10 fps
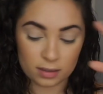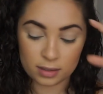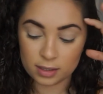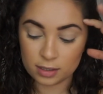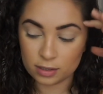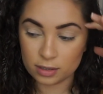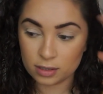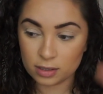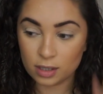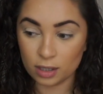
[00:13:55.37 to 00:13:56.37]

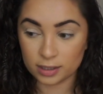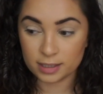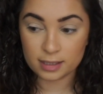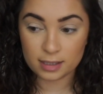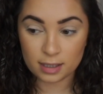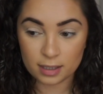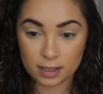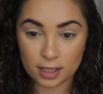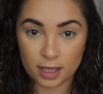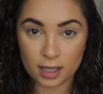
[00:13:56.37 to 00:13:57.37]
Caesar, honestly,
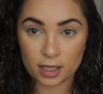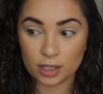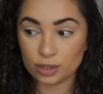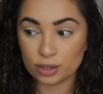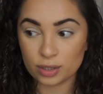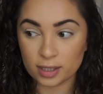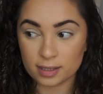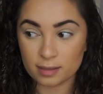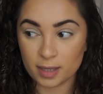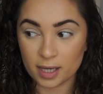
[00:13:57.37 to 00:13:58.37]
like, you're
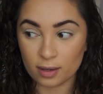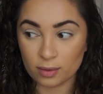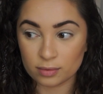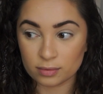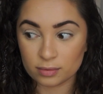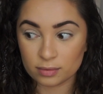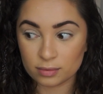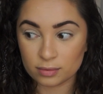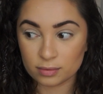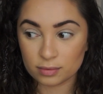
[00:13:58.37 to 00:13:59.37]
stressing me out.
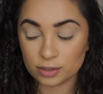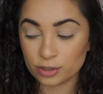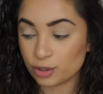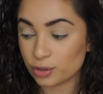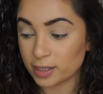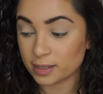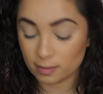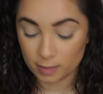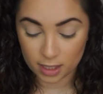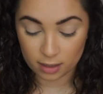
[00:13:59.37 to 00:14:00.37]
You're stressing
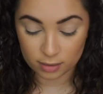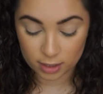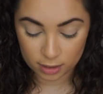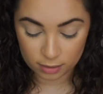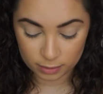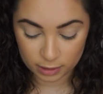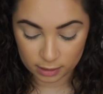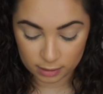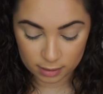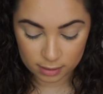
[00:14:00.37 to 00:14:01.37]
me out. Can you
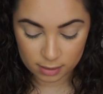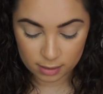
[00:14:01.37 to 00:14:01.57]
please?